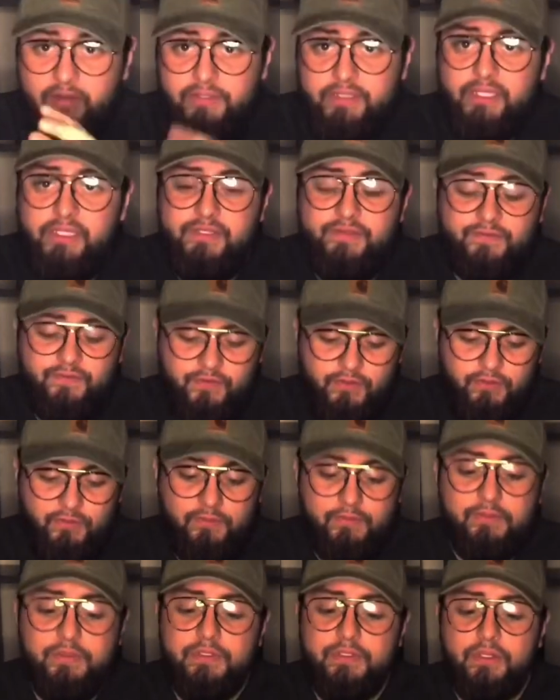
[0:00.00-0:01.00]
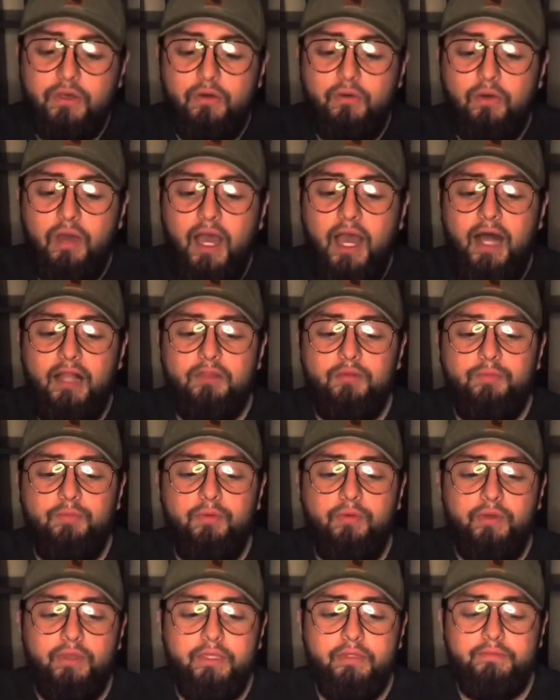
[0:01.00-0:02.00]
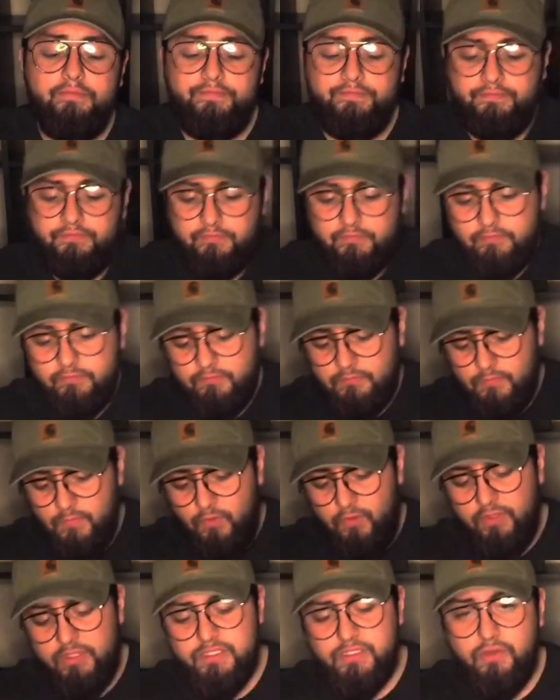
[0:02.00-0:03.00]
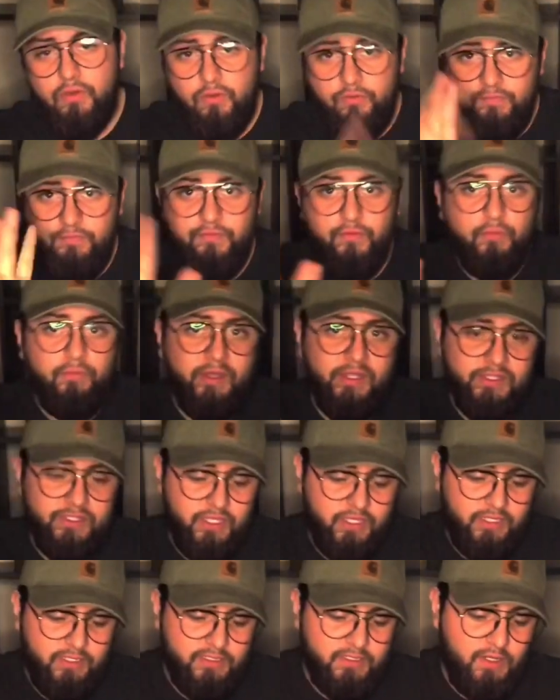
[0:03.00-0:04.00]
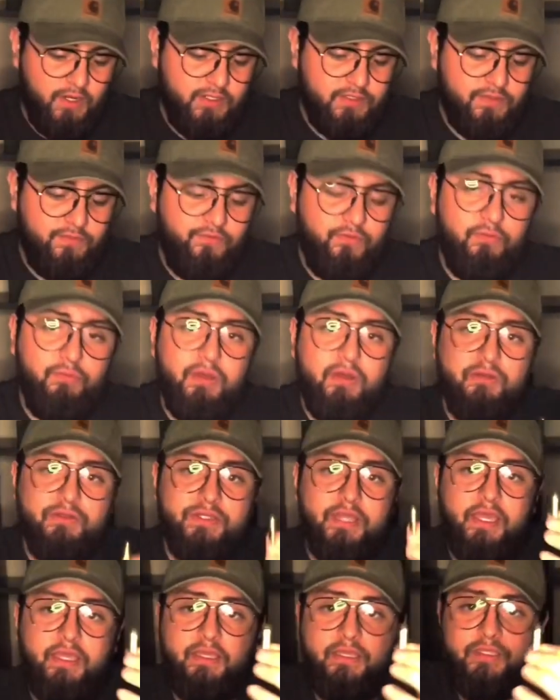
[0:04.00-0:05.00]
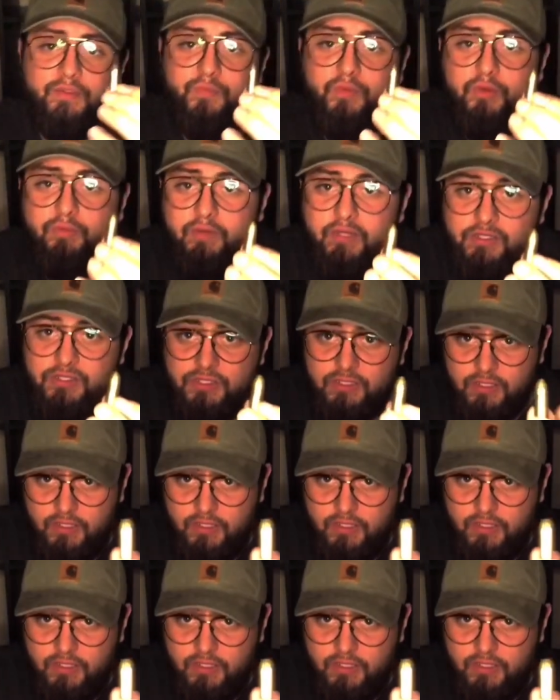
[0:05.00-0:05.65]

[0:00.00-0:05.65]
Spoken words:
each for you. So hollow point, or let's go full metal jacket, sorry. So full metal jacket is pretty much,